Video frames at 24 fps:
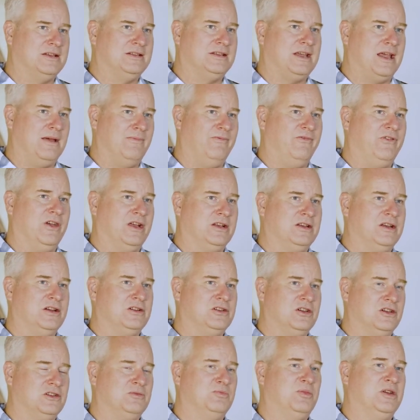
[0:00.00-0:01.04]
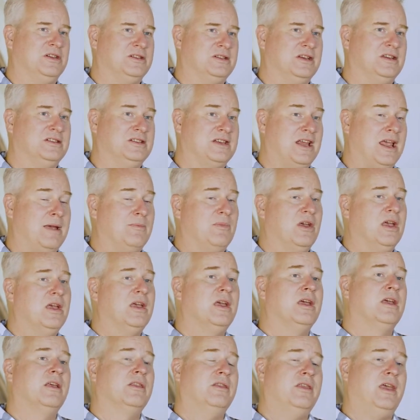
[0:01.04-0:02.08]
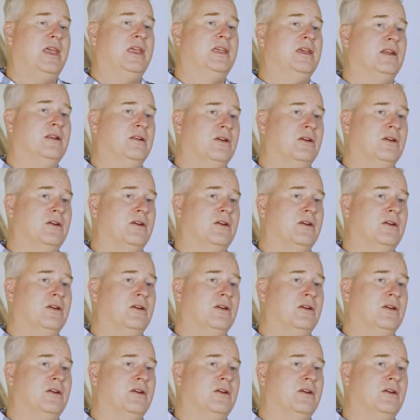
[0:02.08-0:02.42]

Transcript: same fictitious business name, they can